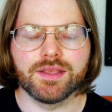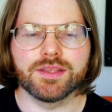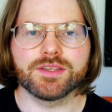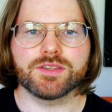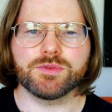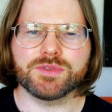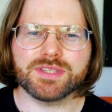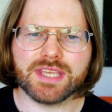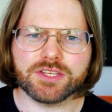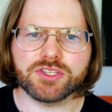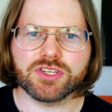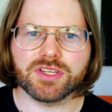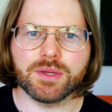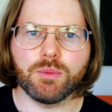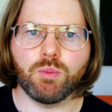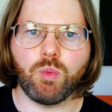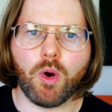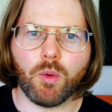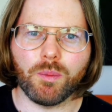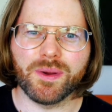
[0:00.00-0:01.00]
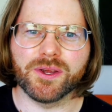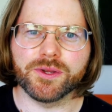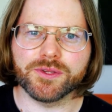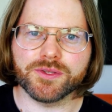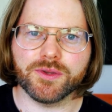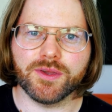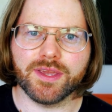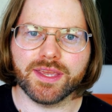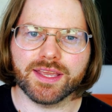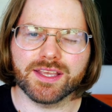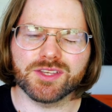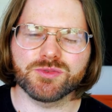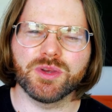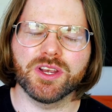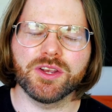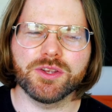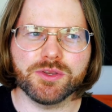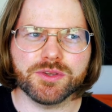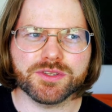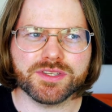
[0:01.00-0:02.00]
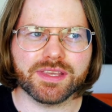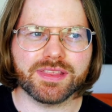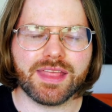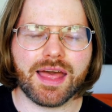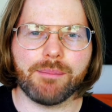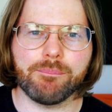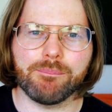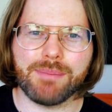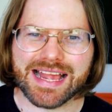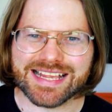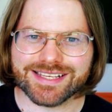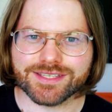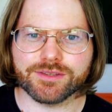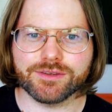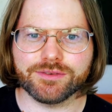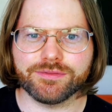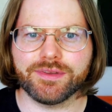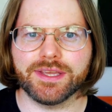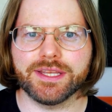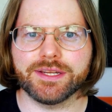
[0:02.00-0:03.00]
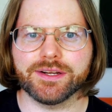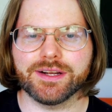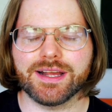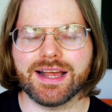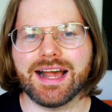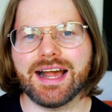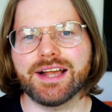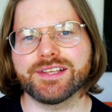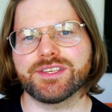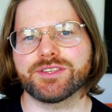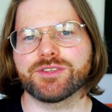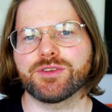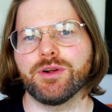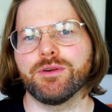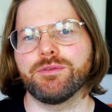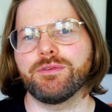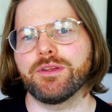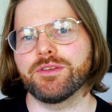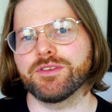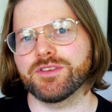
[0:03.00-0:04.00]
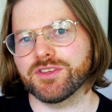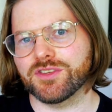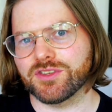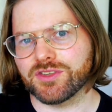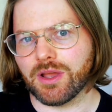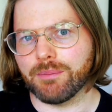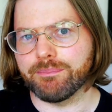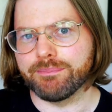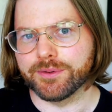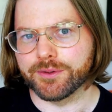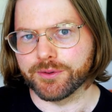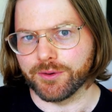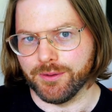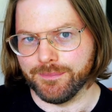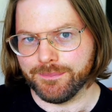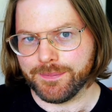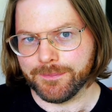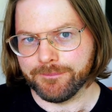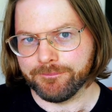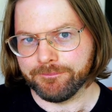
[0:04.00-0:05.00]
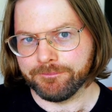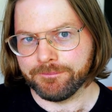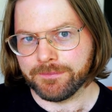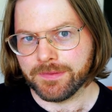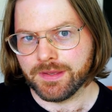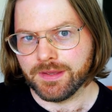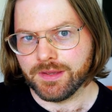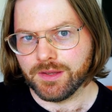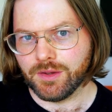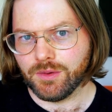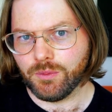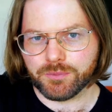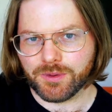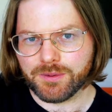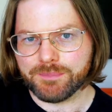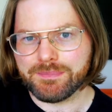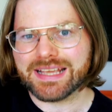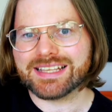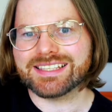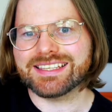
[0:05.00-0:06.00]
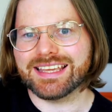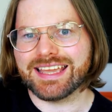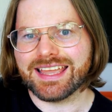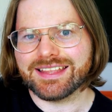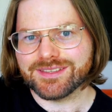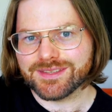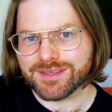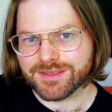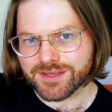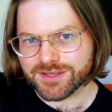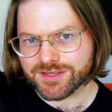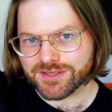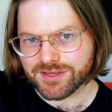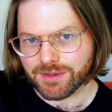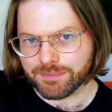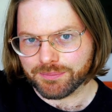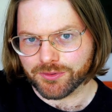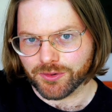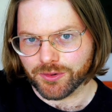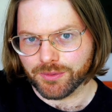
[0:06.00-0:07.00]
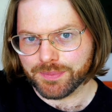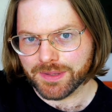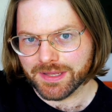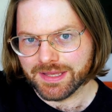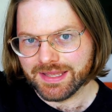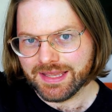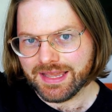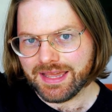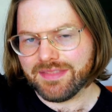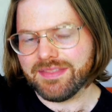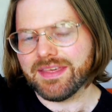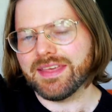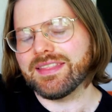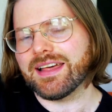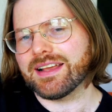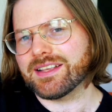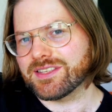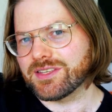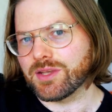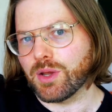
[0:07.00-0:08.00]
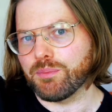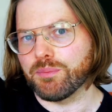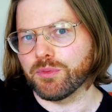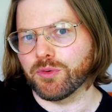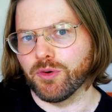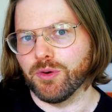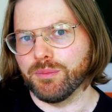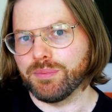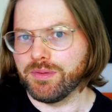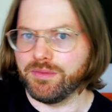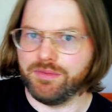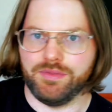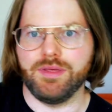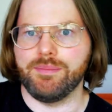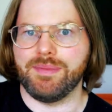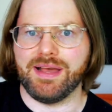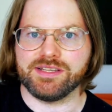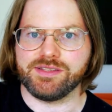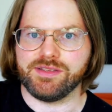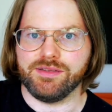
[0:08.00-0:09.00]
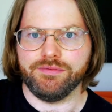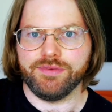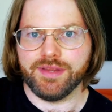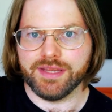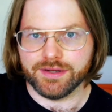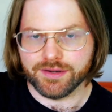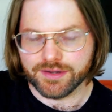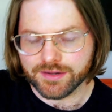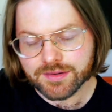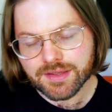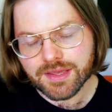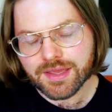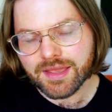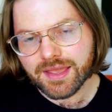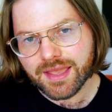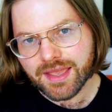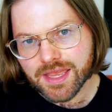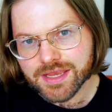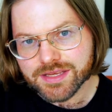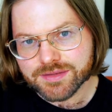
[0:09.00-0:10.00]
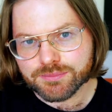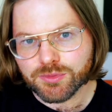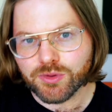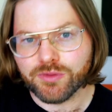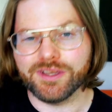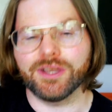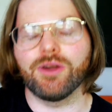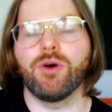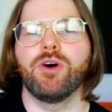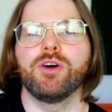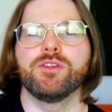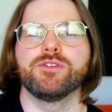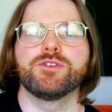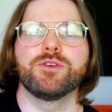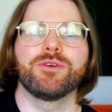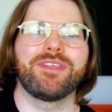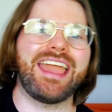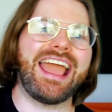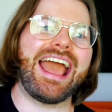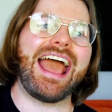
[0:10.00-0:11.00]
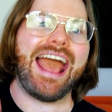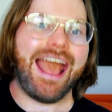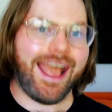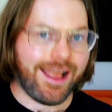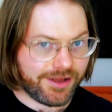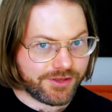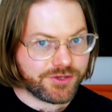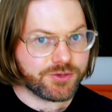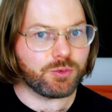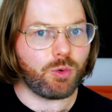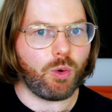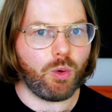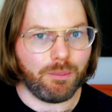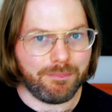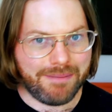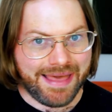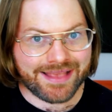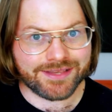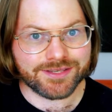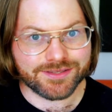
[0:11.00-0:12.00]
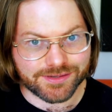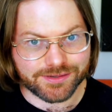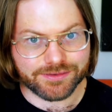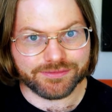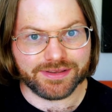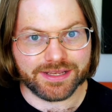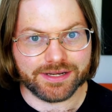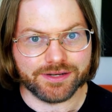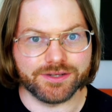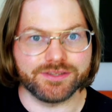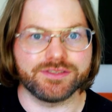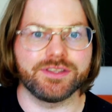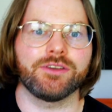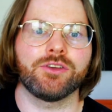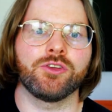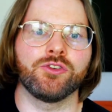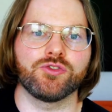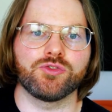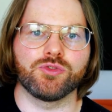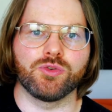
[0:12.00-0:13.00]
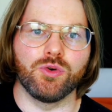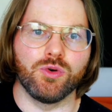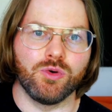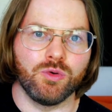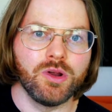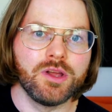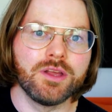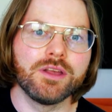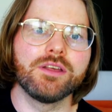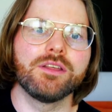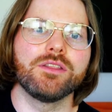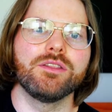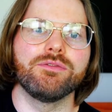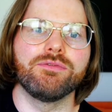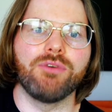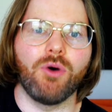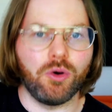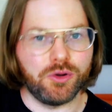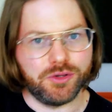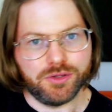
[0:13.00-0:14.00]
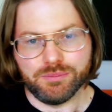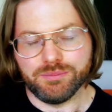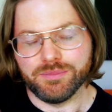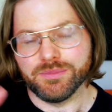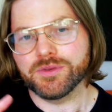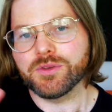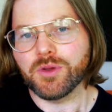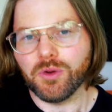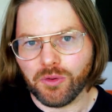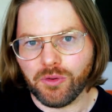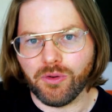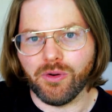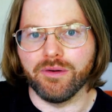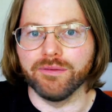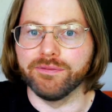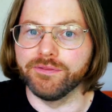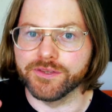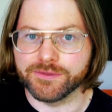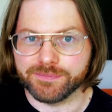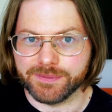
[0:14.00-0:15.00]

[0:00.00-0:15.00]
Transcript: So essentially what we're doing is we're using that master fader as a sort of subgroup. We're mixing into this subgroup, and then that subgroup, the master fader, is moving on to the actual master faders that control the volumes of the